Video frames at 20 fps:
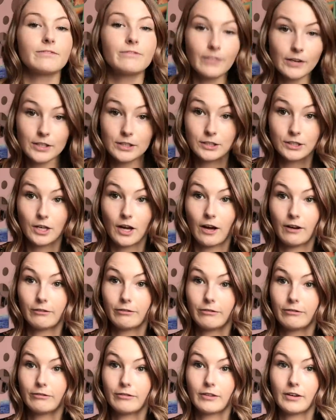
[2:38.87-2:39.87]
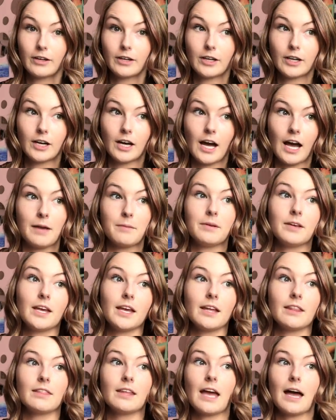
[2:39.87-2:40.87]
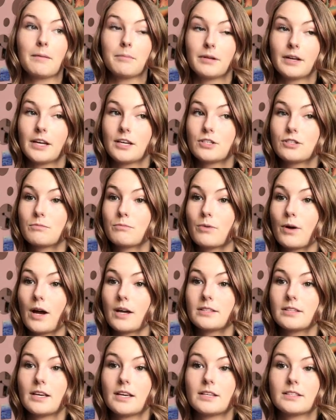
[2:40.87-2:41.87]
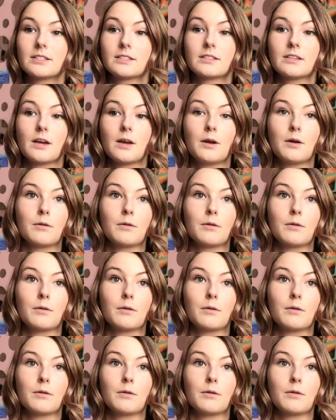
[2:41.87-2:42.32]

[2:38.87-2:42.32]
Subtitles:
First off, I began the application process